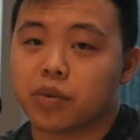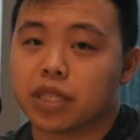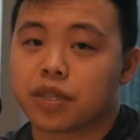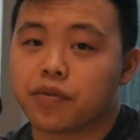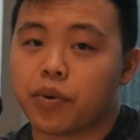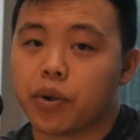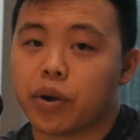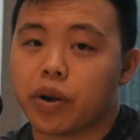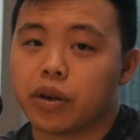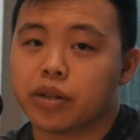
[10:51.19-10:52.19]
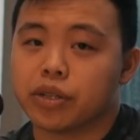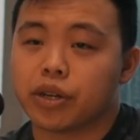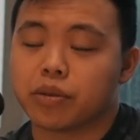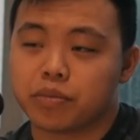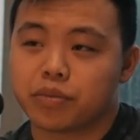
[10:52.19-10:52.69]
was for, you
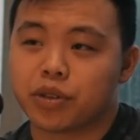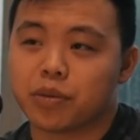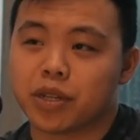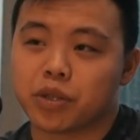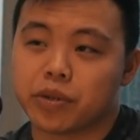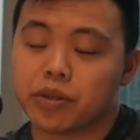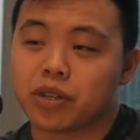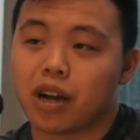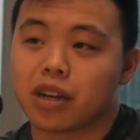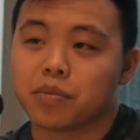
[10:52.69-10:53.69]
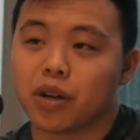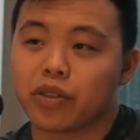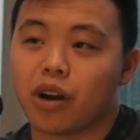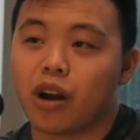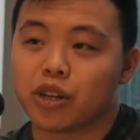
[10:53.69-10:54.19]
know, pretty much what you were talking about,
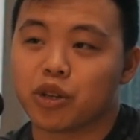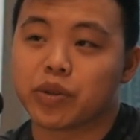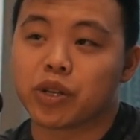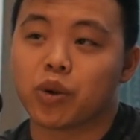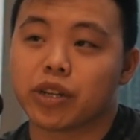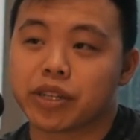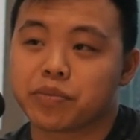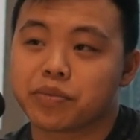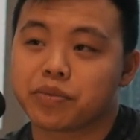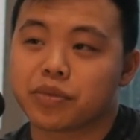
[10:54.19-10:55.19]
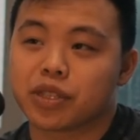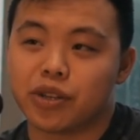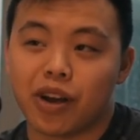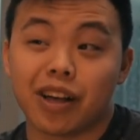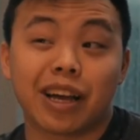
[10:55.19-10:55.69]
the audio recording. Oh.
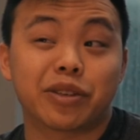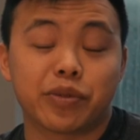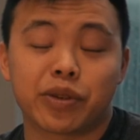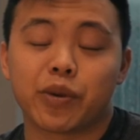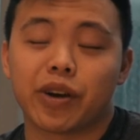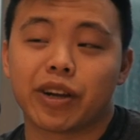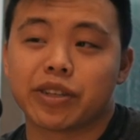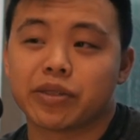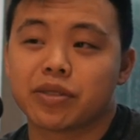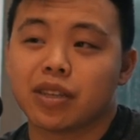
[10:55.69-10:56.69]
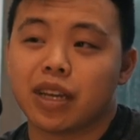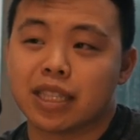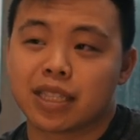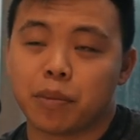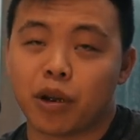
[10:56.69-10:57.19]
You're not allowed to record audio
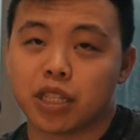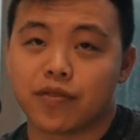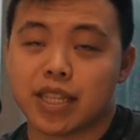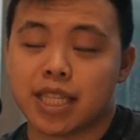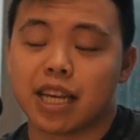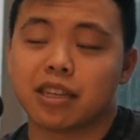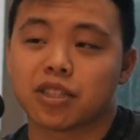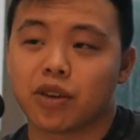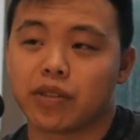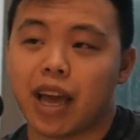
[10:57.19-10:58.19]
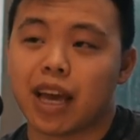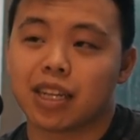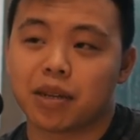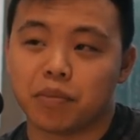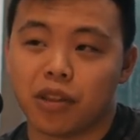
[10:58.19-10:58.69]
in some parts of the state. So they
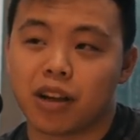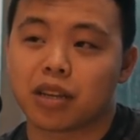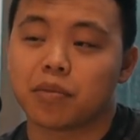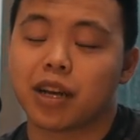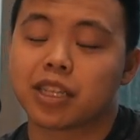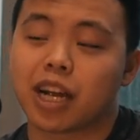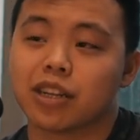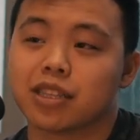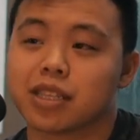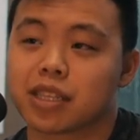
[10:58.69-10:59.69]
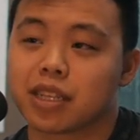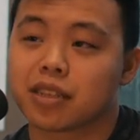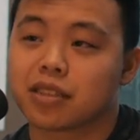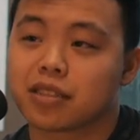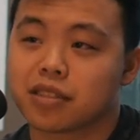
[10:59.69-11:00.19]
ended up blocking my entire listing.
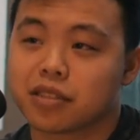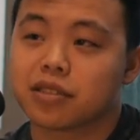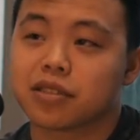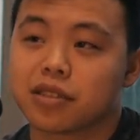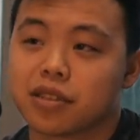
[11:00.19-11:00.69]
Got it.